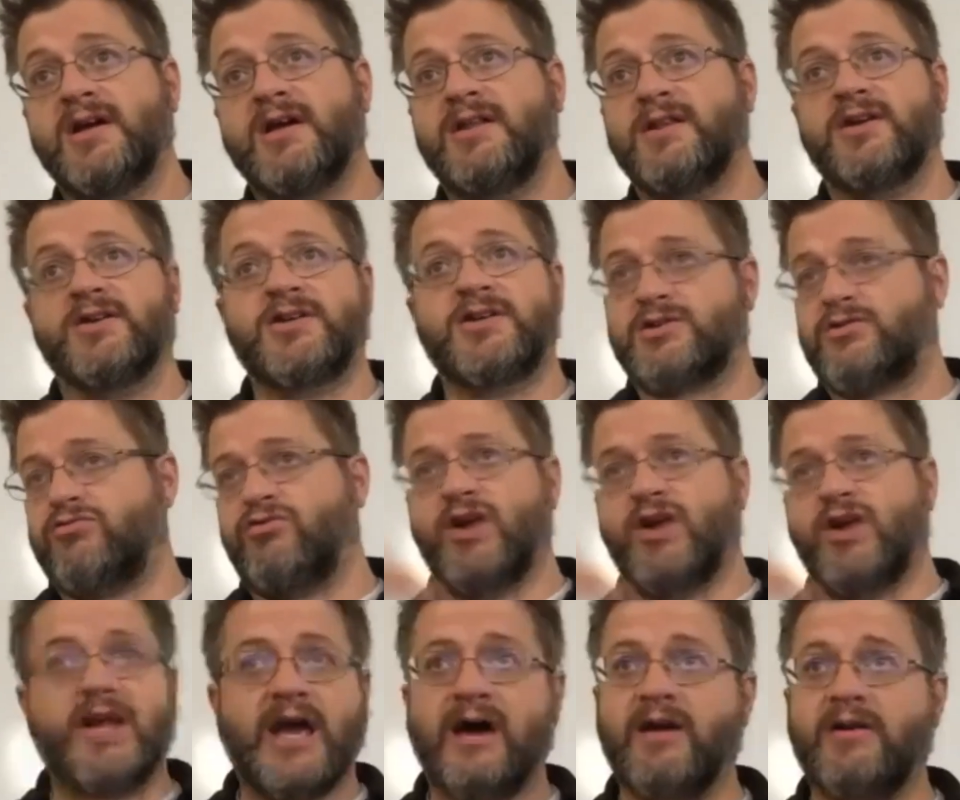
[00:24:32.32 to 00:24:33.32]
They'll just
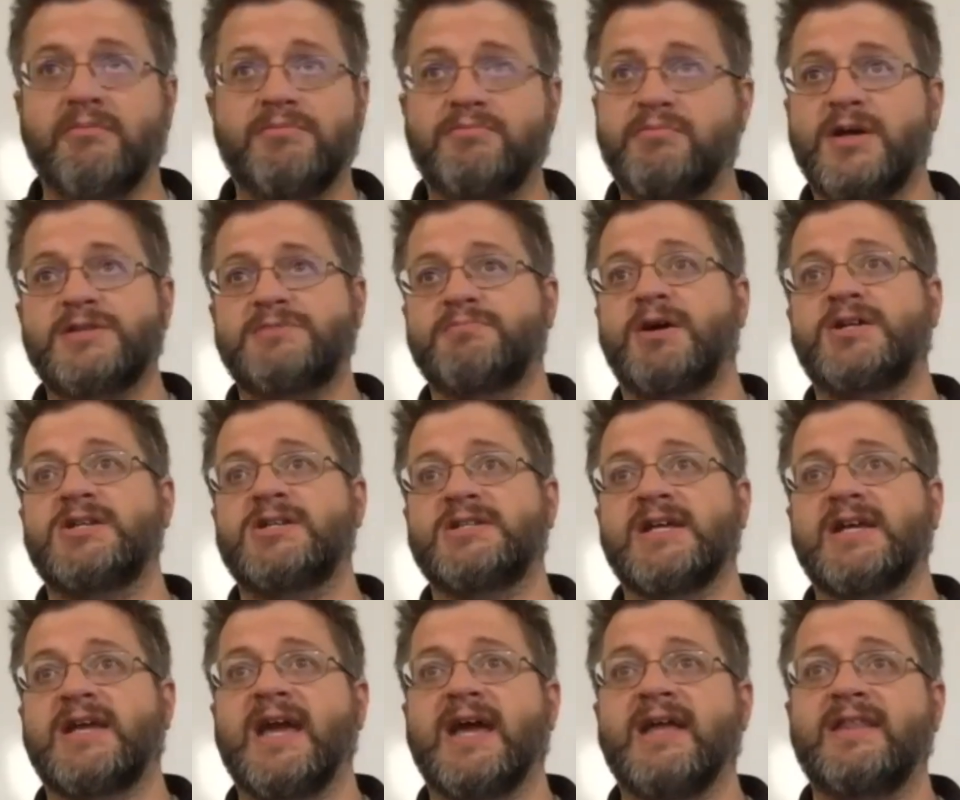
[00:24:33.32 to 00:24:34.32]
crank out as much as
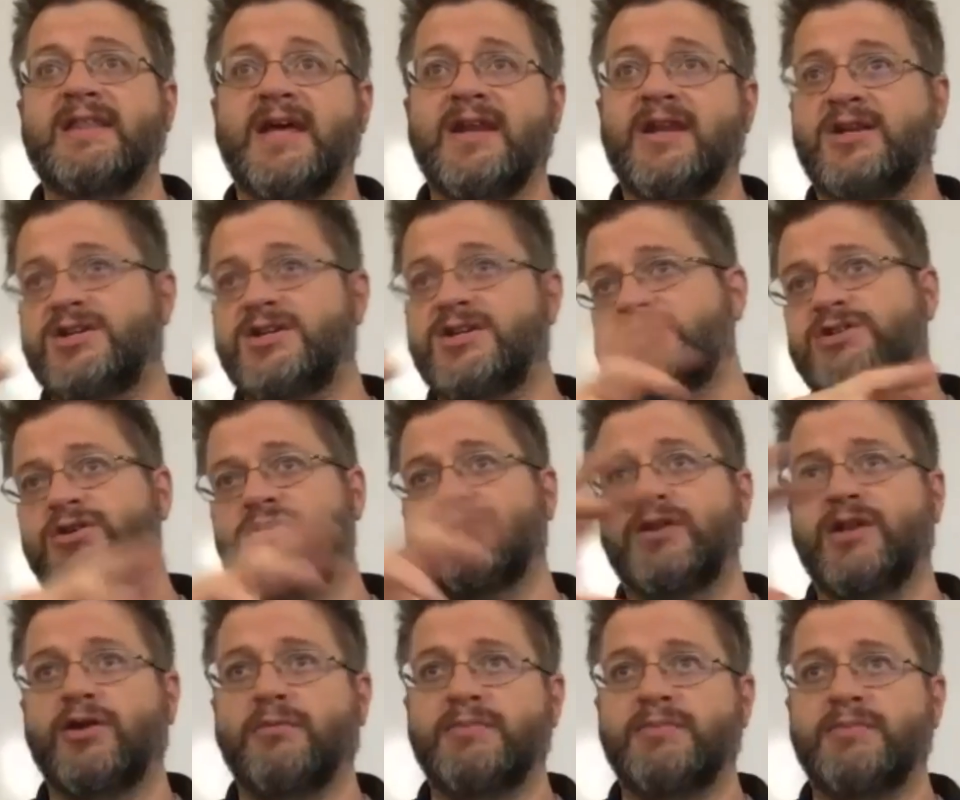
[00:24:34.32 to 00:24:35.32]
they can then, and just do
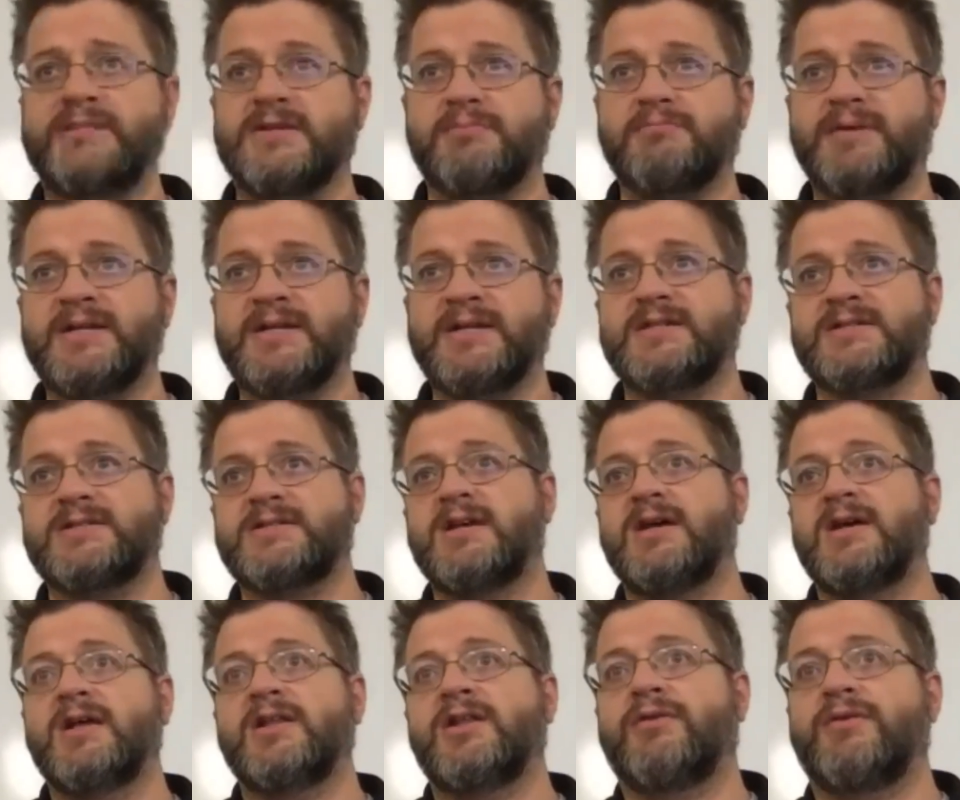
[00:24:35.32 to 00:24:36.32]
little bits and pieces
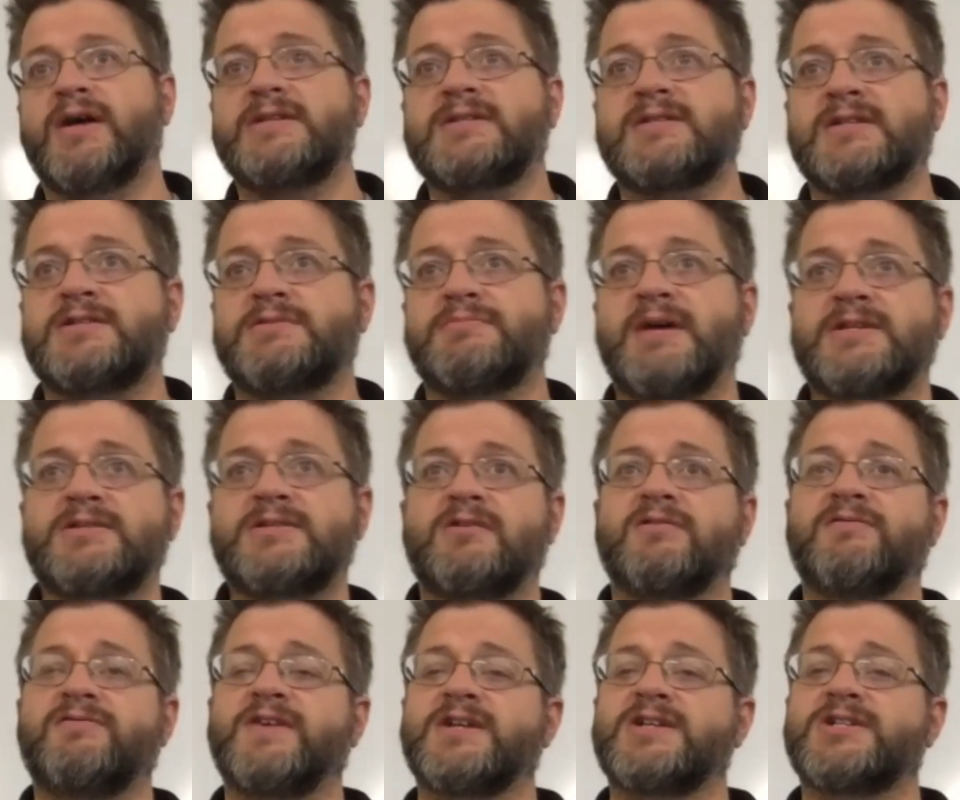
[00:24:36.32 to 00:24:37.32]
the rest of the semester
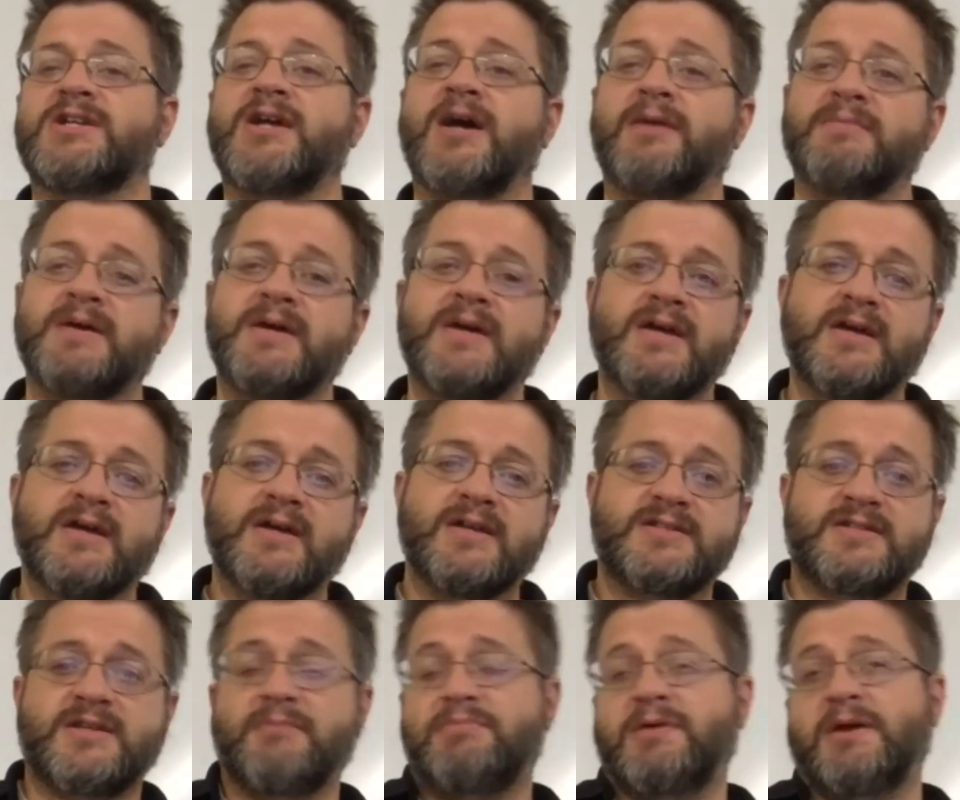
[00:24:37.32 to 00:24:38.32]
and finish it up.
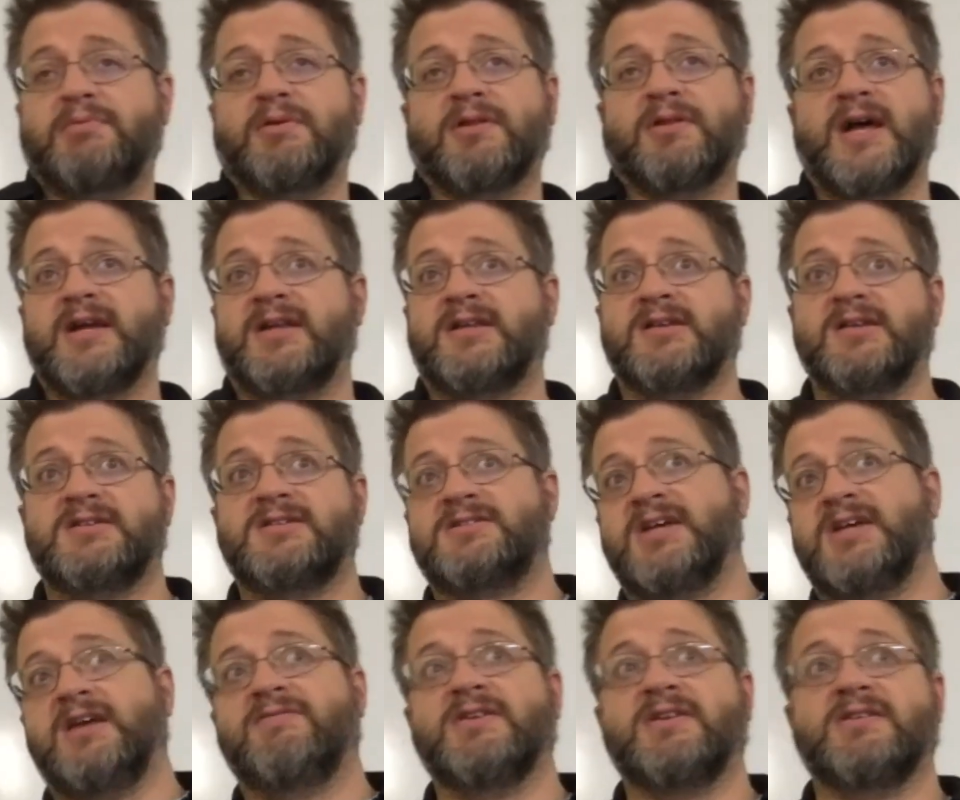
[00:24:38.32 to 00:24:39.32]
Some people like to
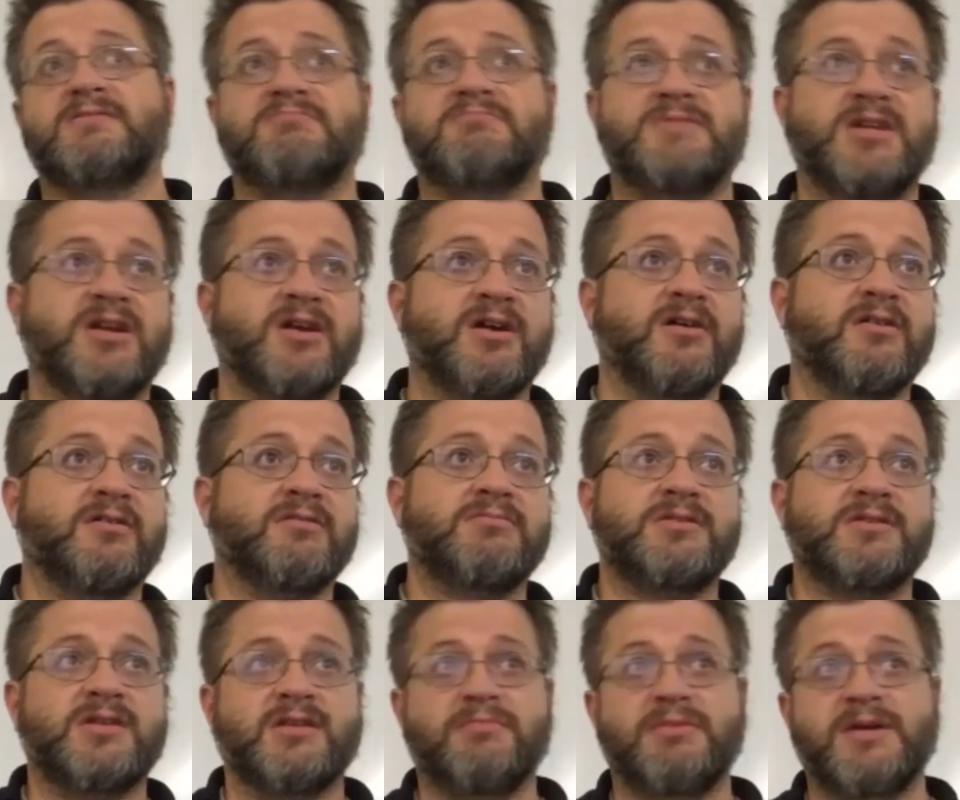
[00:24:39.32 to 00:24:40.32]
save it,
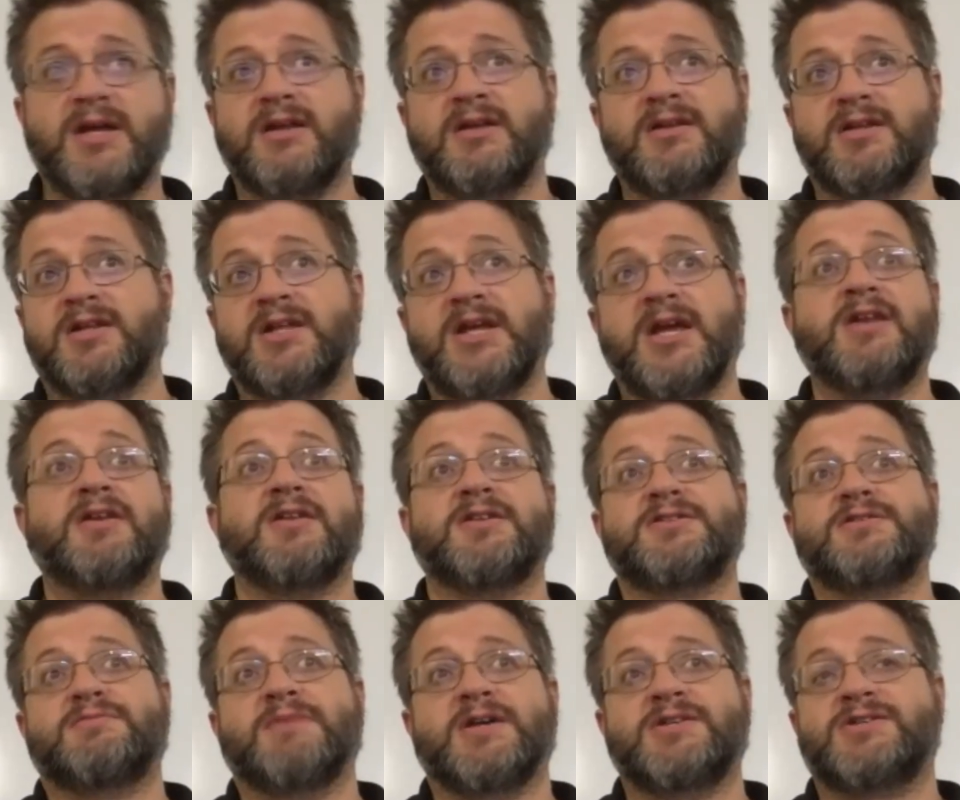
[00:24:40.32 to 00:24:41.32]
to the end of the
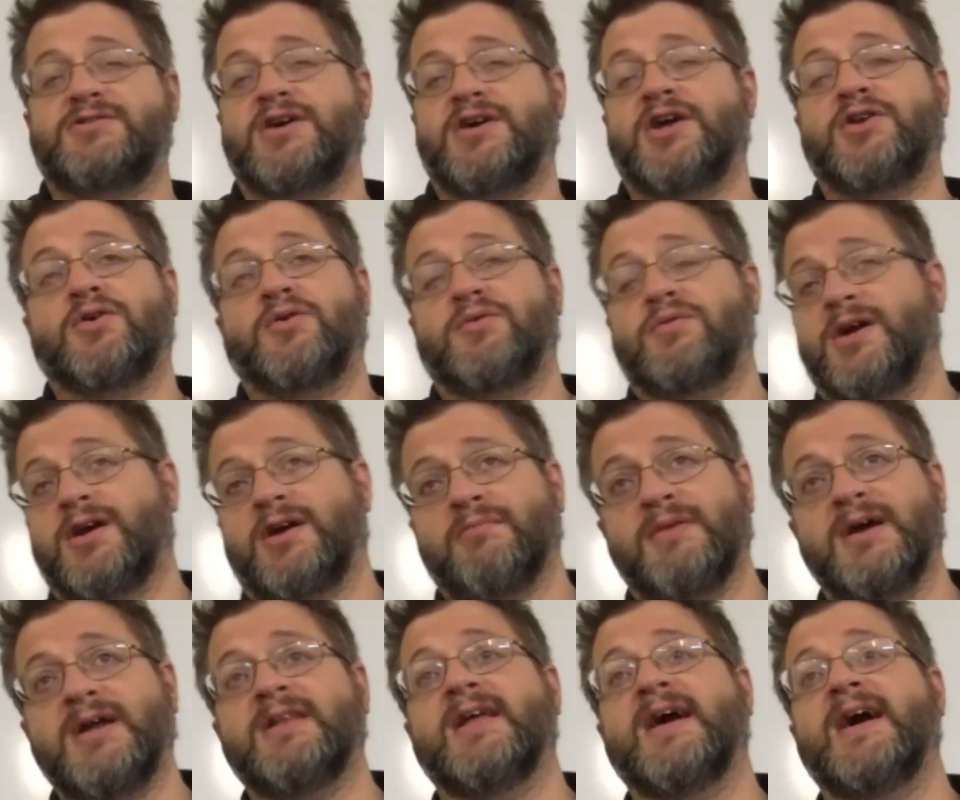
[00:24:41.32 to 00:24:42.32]
semester. I don't
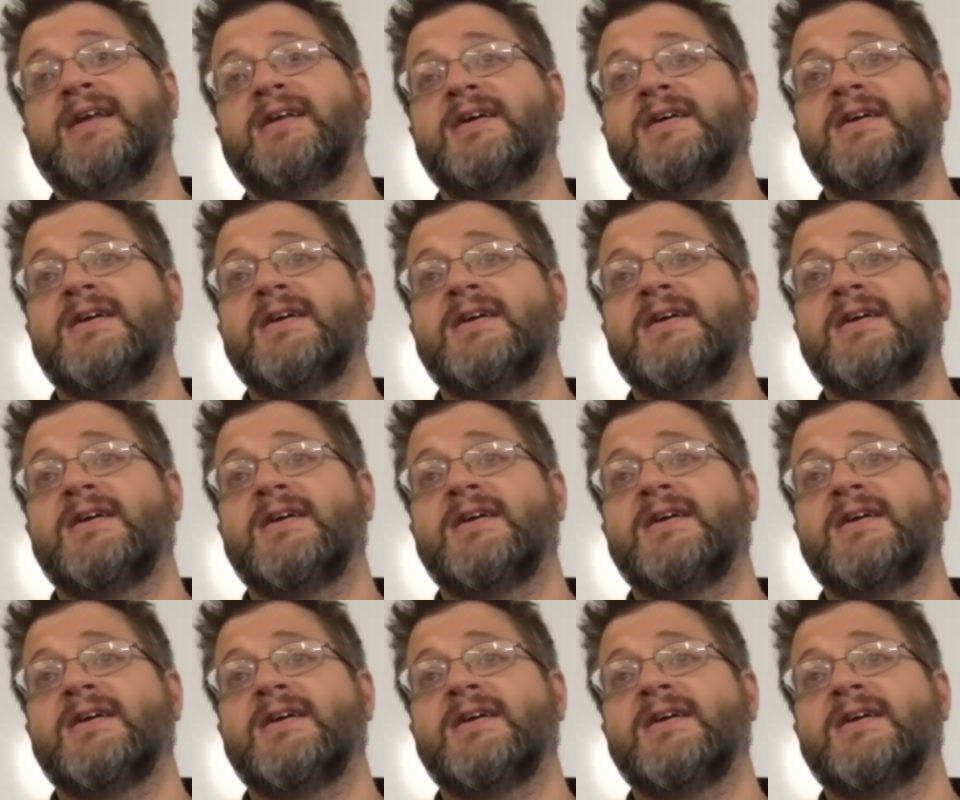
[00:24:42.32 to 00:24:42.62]
recommend that.